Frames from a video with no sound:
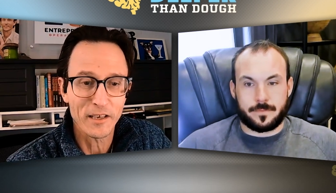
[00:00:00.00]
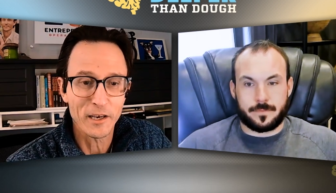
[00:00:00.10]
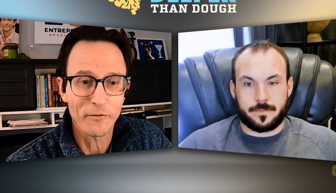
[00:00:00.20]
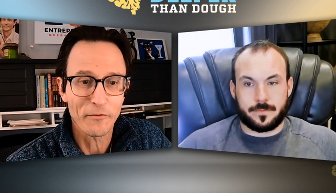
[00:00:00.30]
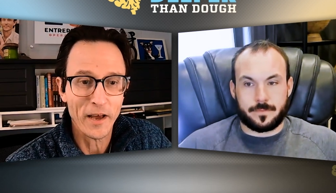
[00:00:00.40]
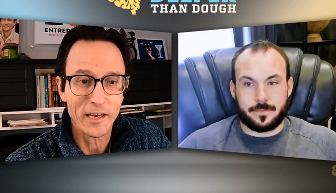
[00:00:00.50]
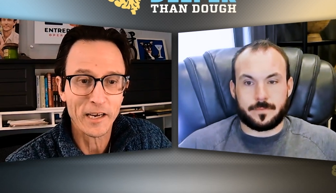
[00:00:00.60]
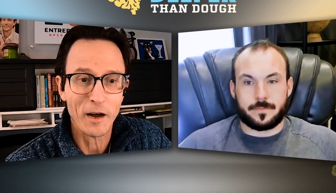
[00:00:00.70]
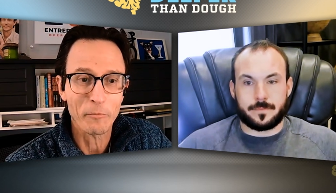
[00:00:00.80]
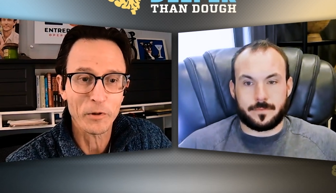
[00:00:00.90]
Speaker 1: you know fate
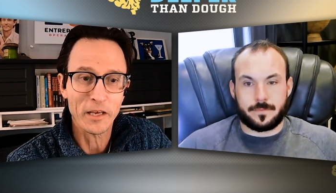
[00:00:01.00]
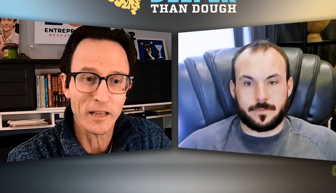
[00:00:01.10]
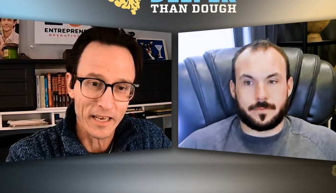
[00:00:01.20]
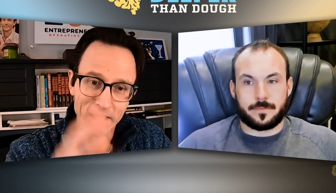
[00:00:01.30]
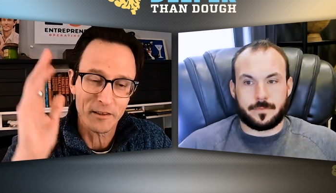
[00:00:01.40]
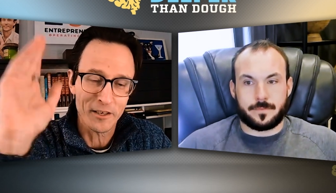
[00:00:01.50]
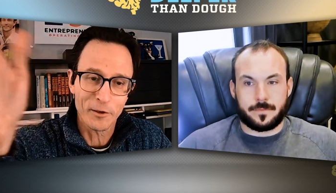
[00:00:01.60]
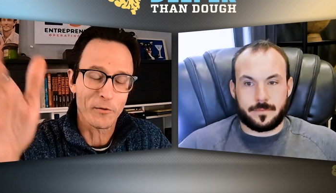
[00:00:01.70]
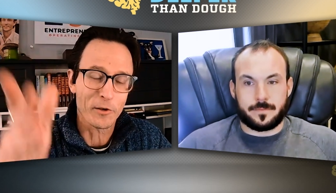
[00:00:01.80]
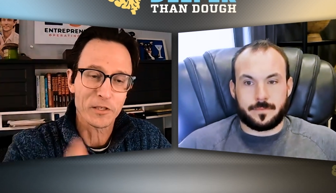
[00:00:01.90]
accompli, like the
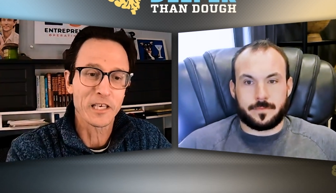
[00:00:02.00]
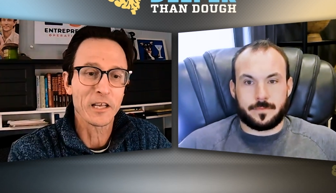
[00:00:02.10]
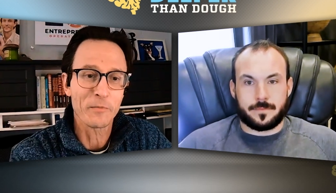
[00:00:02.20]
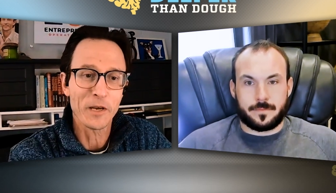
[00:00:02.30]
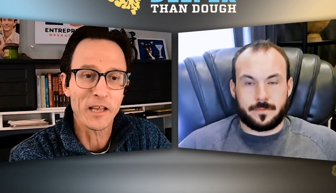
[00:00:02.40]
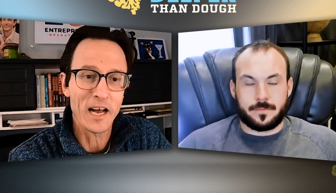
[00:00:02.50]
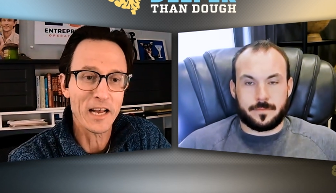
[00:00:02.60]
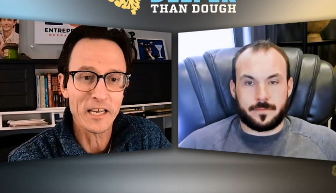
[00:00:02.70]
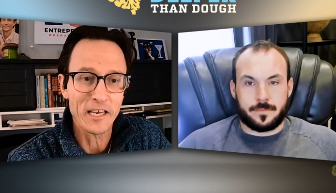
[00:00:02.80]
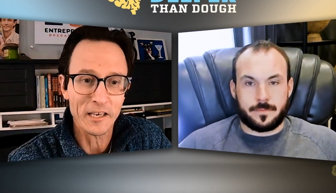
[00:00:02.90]
universe telling me that
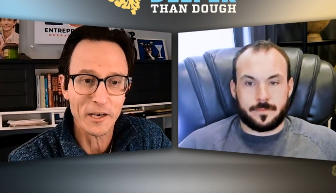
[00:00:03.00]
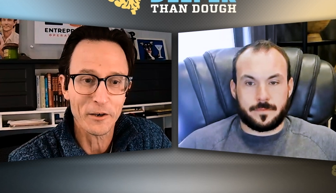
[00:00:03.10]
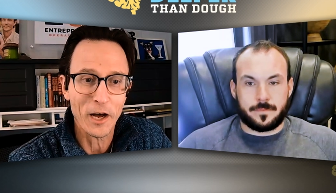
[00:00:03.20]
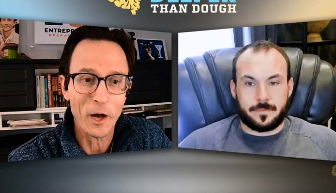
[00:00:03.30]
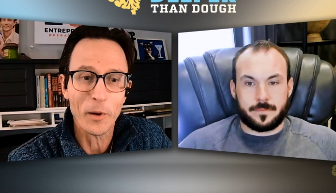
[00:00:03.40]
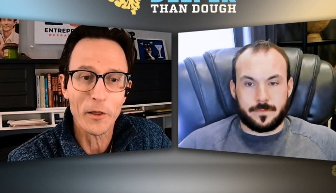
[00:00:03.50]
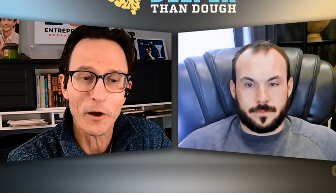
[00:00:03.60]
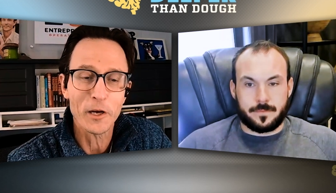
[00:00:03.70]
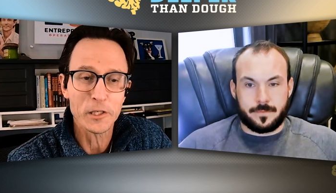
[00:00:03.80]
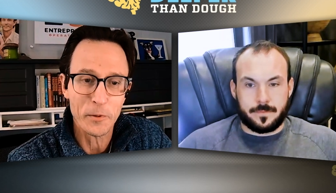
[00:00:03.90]
I needed to go help
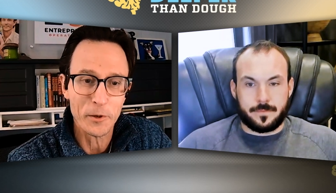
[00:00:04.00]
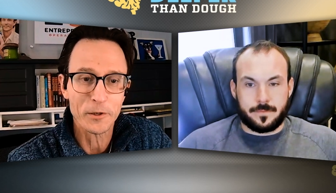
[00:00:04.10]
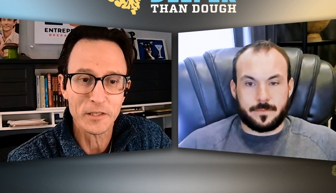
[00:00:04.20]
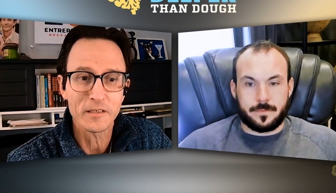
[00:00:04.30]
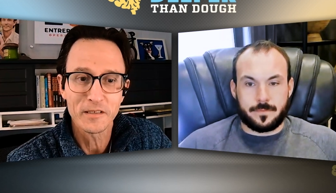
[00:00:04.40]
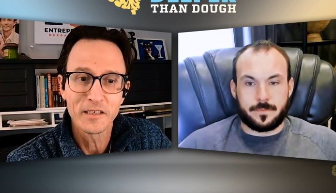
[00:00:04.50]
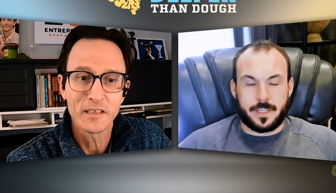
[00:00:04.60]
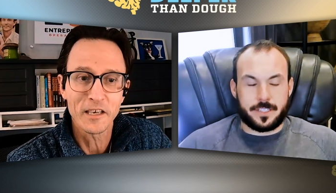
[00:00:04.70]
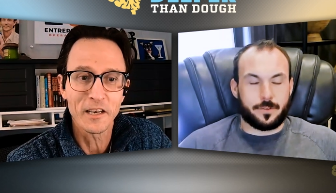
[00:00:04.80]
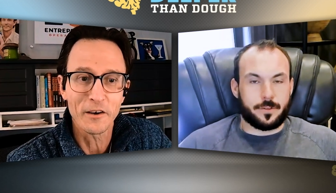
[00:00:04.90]
other entrepreneurs,
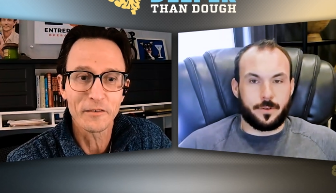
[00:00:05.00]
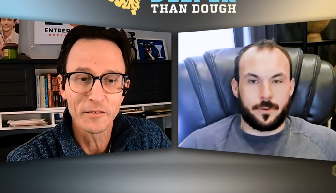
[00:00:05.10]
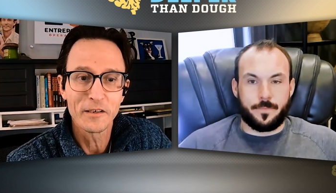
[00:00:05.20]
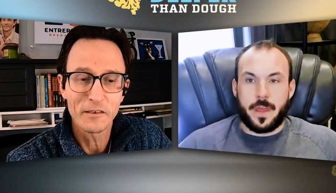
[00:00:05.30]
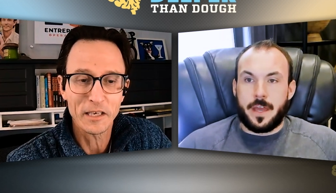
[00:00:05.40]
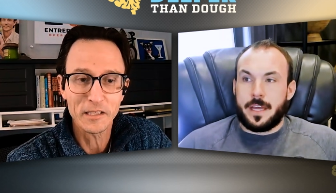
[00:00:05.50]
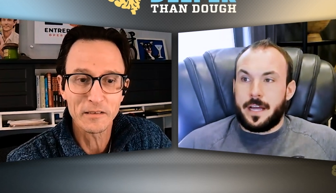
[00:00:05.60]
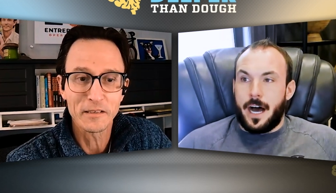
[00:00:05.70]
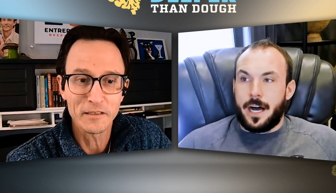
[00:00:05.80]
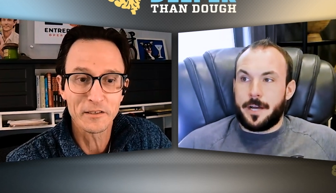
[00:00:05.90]
you know,
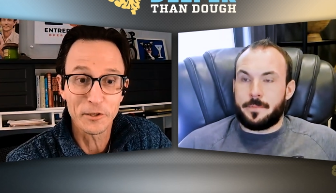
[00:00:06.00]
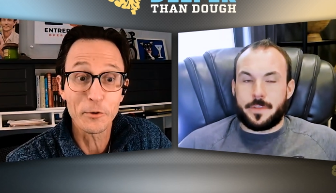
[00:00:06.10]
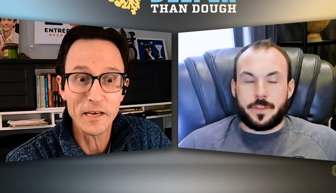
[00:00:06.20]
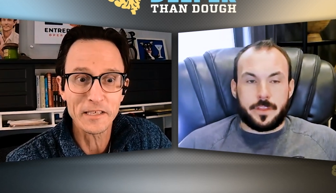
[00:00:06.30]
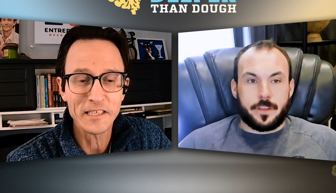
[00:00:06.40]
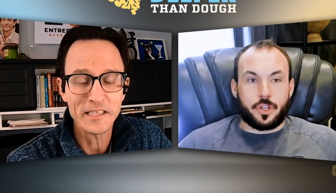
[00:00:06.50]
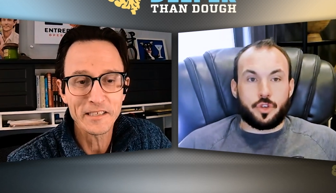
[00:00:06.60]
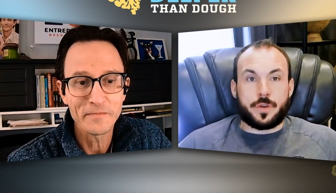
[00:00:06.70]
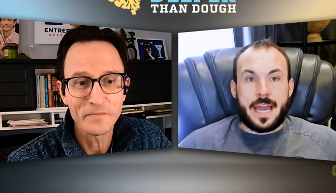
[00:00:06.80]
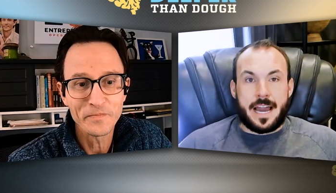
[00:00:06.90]
Speaker 2: uh, do this.
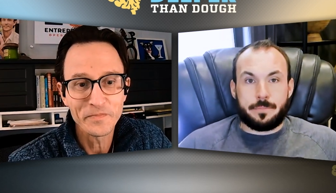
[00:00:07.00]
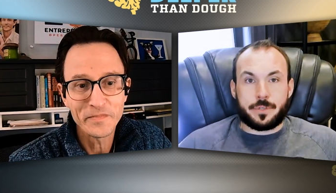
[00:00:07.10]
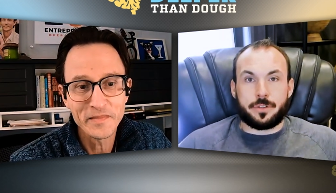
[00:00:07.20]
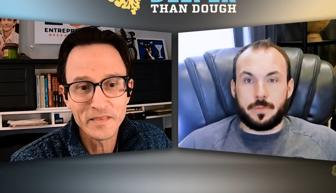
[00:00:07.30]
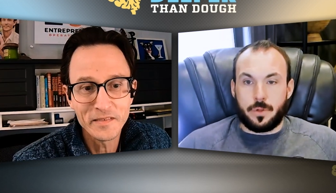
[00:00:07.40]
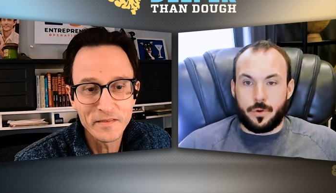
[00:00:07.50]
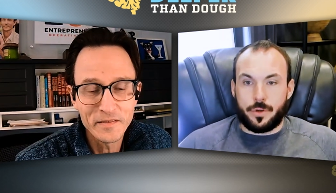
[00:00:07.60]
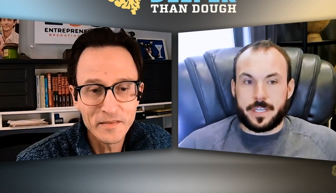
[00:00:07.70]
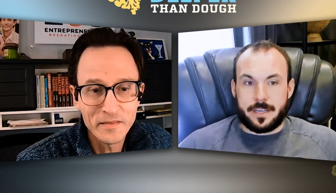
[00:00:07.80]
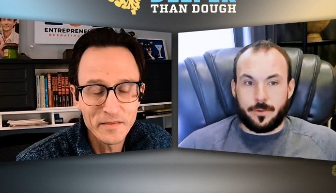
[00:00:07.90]
You capped your
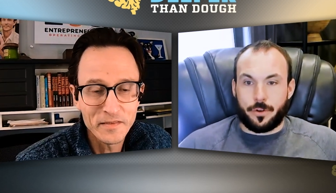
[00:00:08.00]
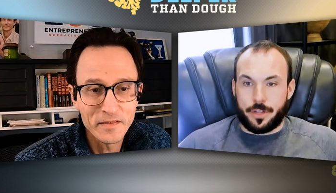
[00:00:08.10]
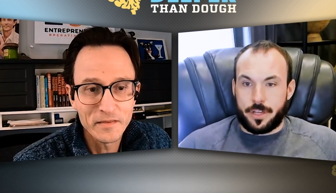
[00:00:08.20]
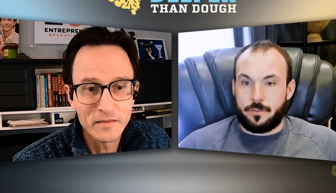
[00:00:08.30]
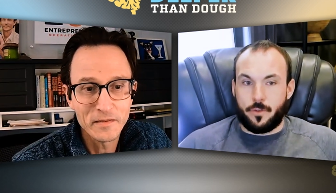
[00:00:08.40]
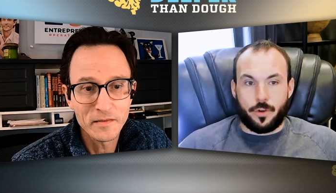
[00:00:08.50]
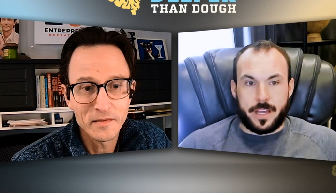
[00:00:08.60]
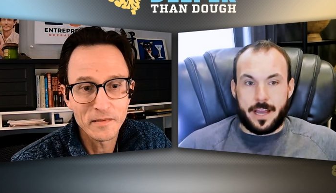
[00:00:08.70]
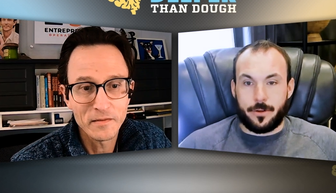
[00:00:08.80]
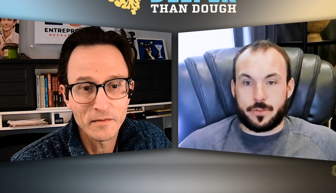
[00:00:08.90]
employees at working
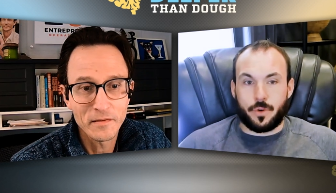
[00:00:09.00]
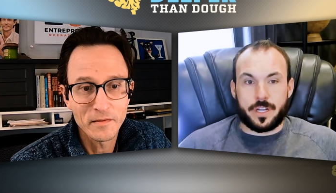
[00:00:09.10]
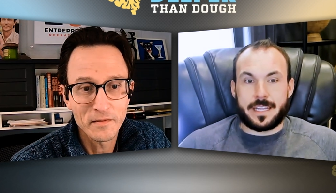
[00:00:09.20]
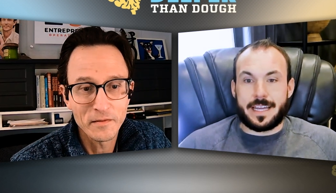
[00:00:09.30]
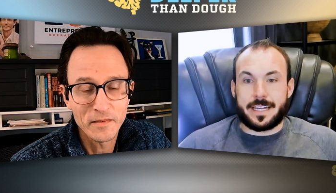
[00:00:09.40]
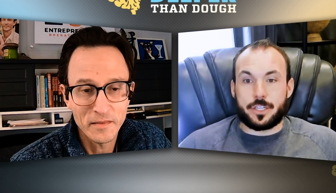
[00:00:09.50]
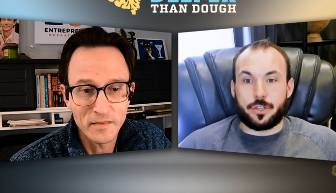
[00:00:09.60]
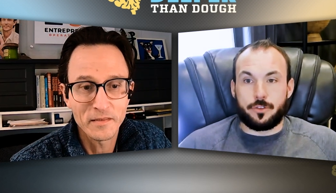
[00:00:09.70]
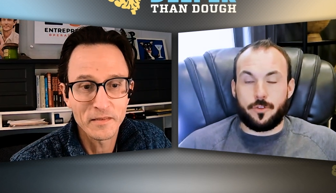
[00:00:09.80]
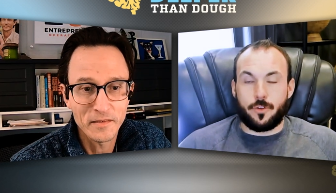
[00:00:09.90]
forty hours. What did that
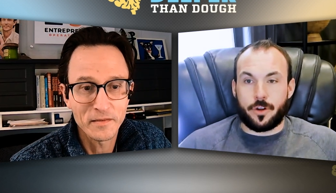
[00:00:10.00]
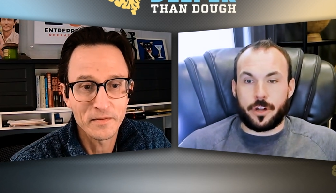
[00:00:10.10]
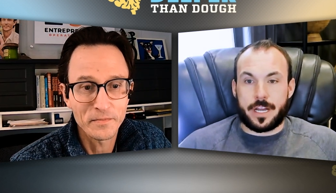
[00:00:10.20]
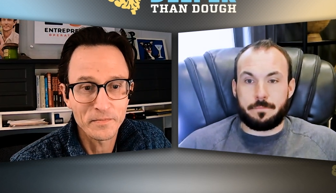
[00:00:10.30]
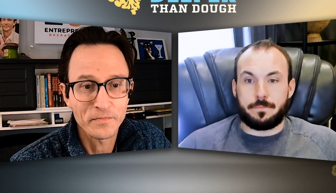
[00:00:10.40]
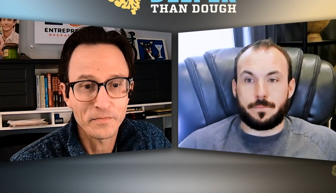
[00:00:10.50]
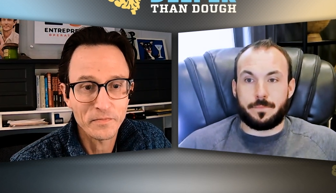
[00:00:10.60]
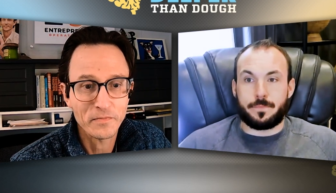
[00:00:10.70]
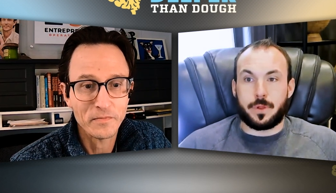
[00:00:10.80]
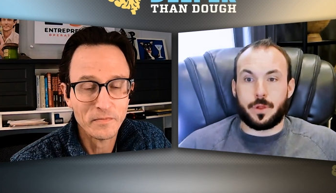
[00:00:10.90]
do for
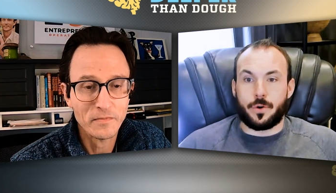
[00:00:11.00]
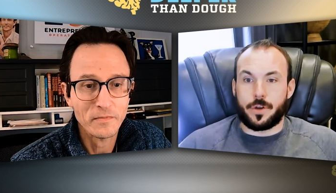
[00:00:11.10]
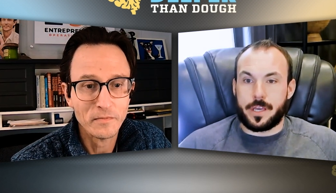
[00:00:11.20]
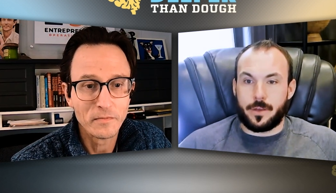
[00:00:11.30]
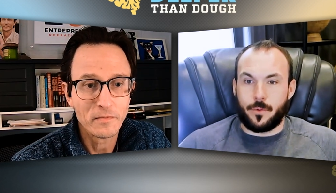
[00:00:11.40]
employee